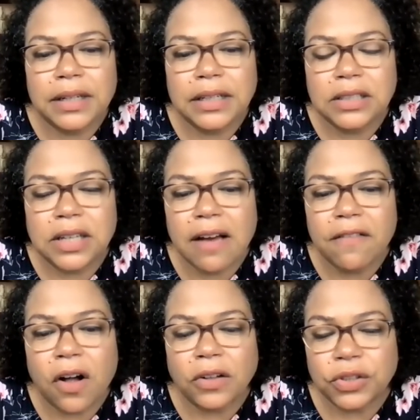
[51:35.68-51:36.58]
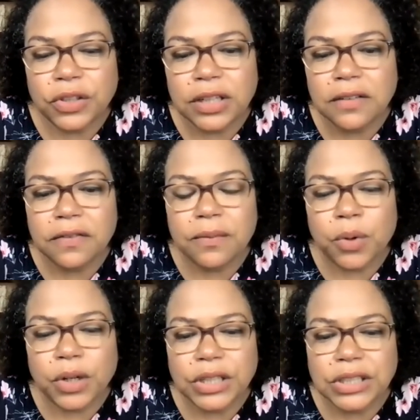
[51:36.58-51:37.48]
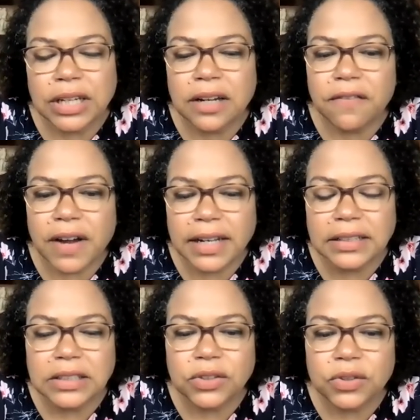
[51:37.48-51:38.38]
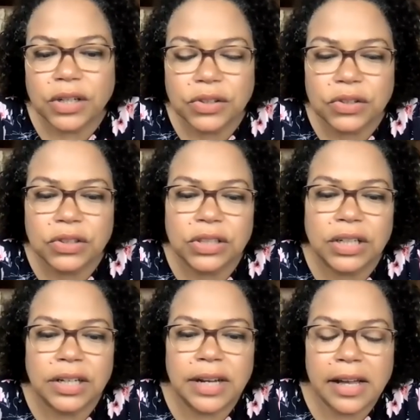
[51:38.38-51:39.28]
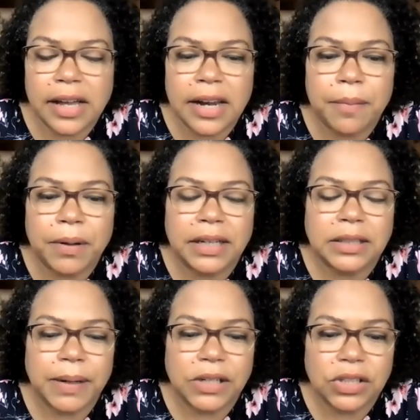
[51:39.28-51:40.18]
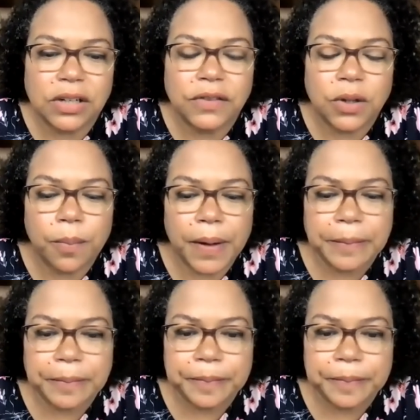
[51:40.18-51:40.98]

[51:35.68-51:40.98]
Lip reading: to have alternative mortgaging and financing structures to enable expansion of TOPA.